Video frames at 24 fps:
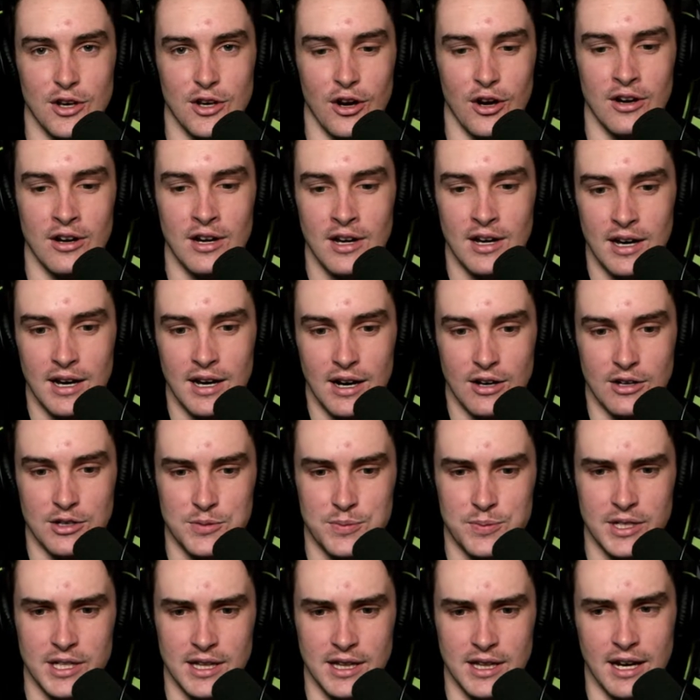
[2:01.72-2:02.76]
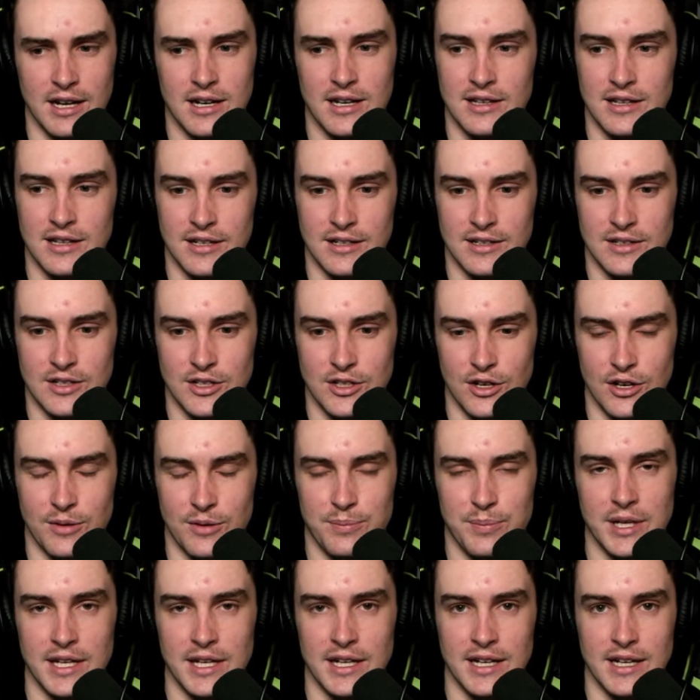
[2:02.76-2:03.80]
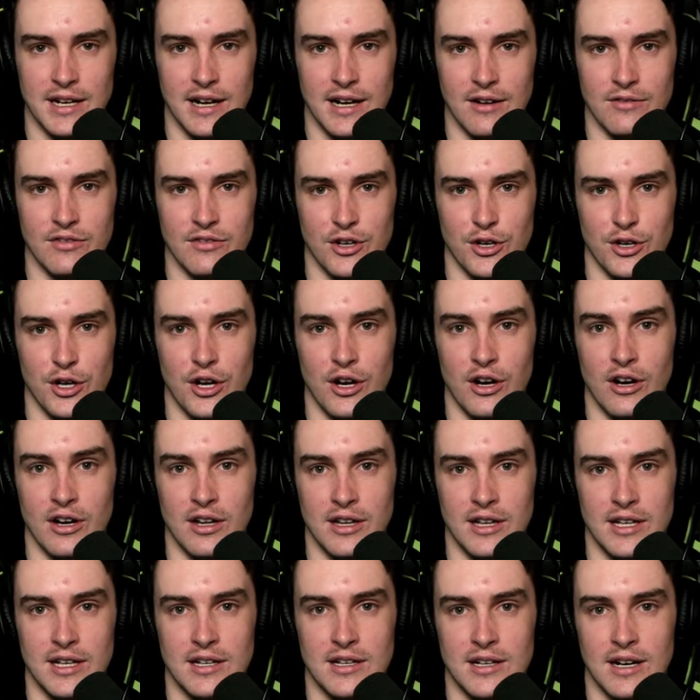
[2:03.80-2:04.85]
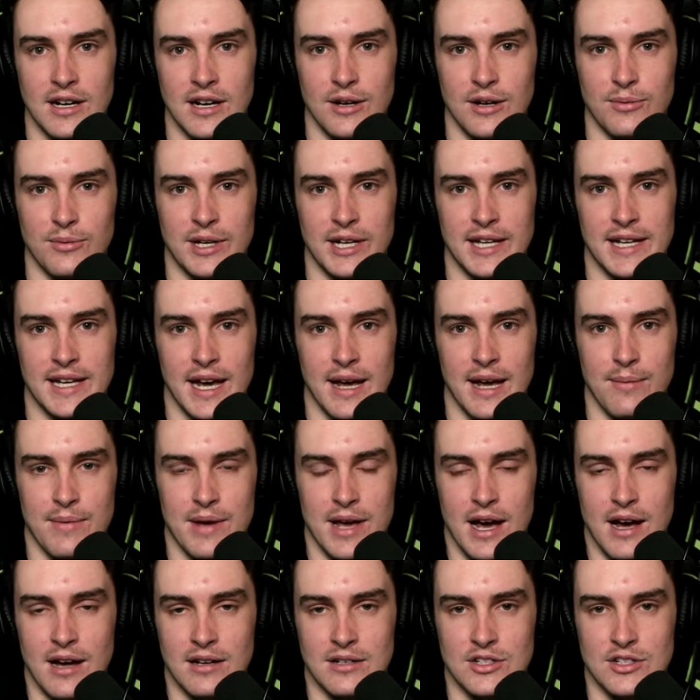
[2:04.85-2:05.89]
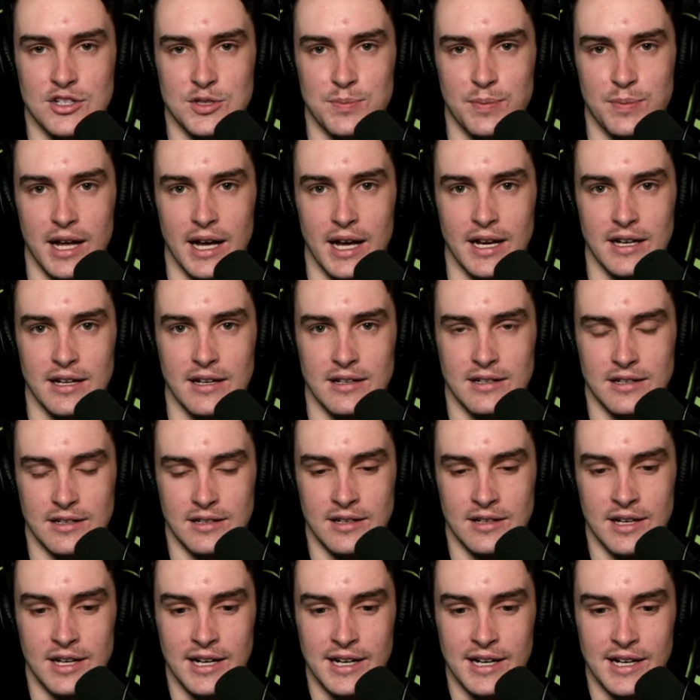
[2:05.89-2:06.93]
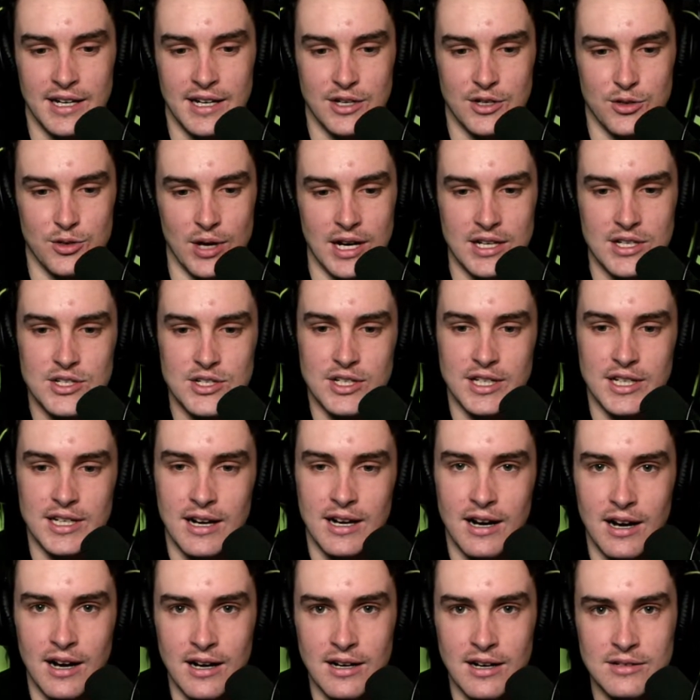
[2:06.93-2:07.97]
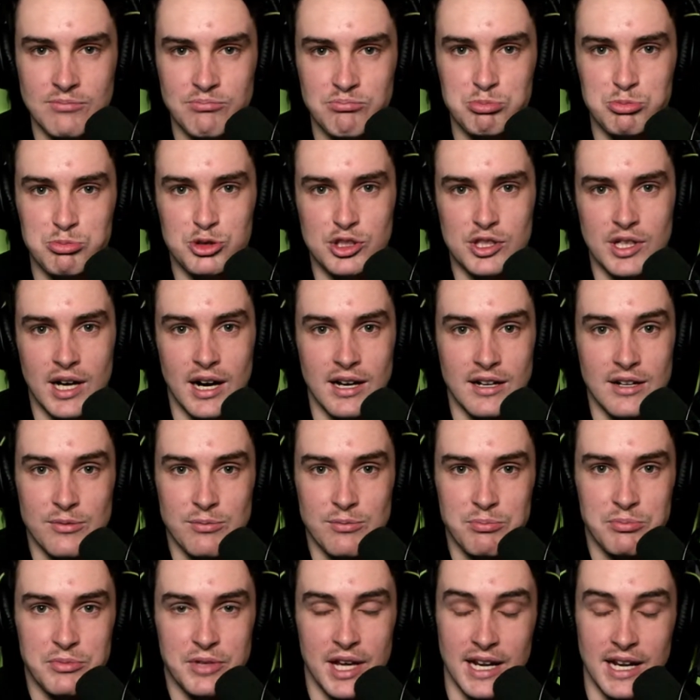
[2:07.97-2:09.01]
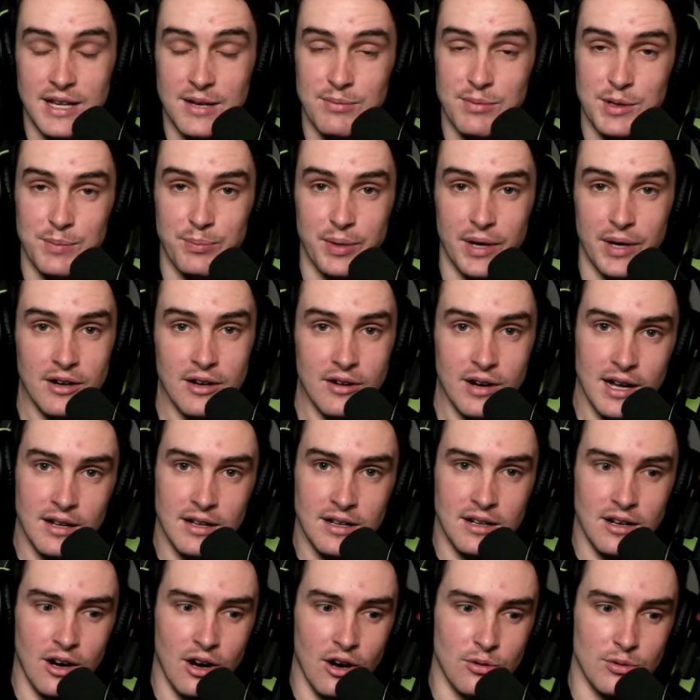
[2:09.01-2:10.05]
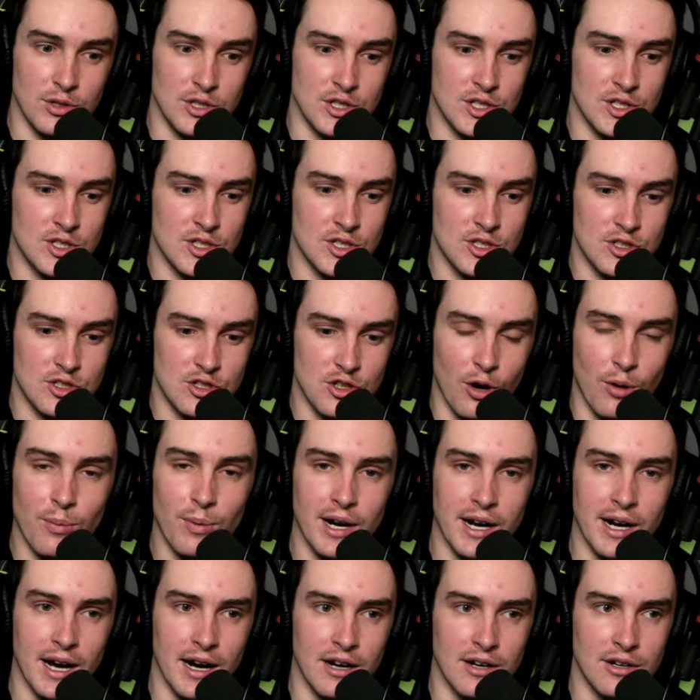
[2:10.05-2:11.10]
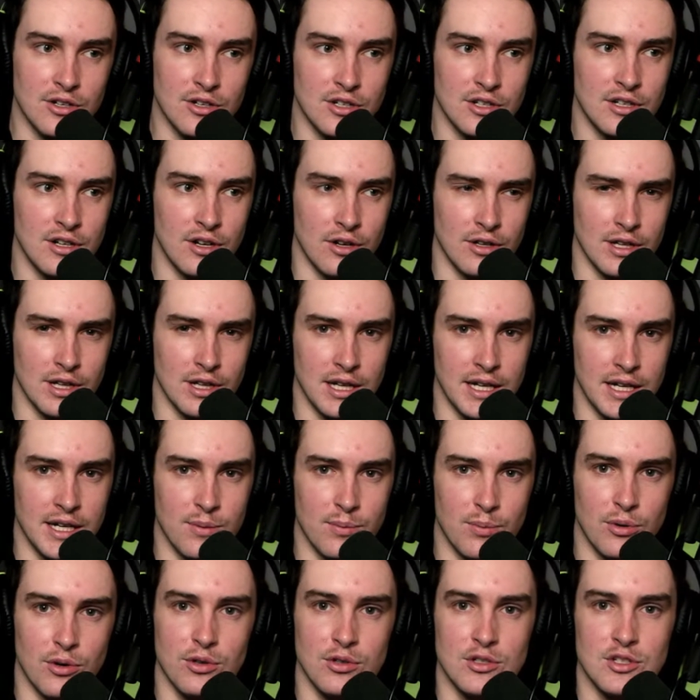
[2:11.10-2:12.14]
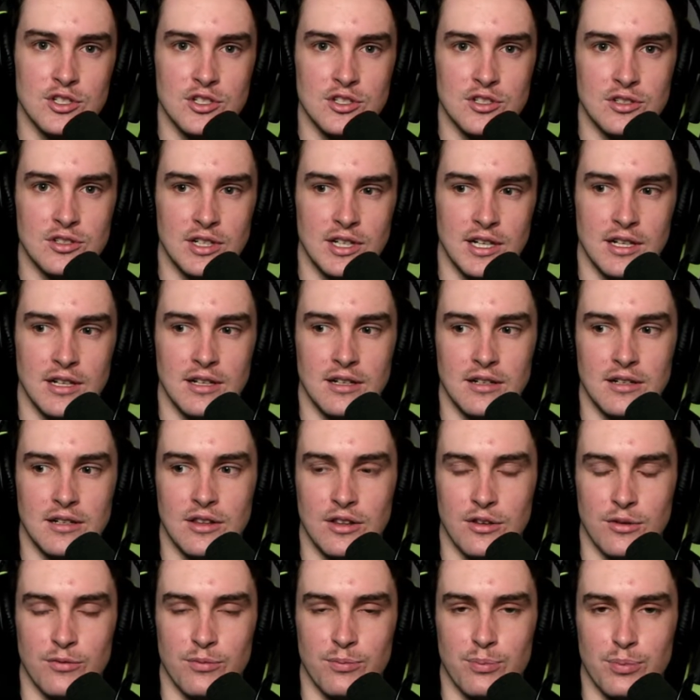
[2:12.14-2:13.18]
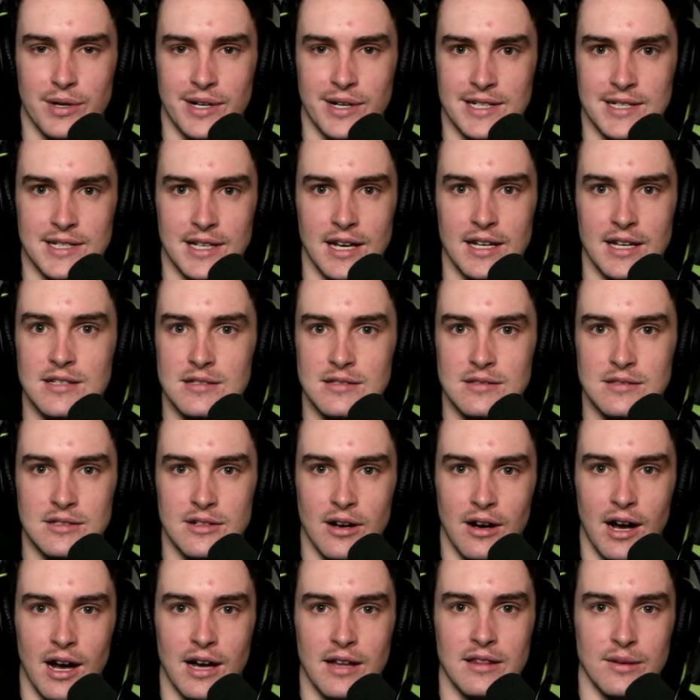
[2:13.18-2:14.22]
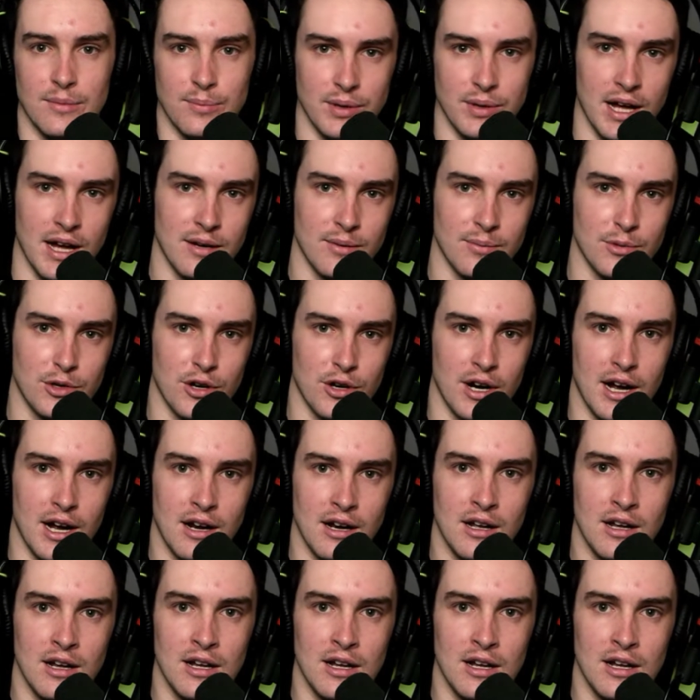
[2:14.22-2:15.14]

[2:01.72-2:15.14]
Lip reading: I was pretty lucky that, picking it up very early when it came out and just playing it and gradually started getting a bit better at it. I was top 100 on the leaderboards in the preseason. So I had the Platinum Crown.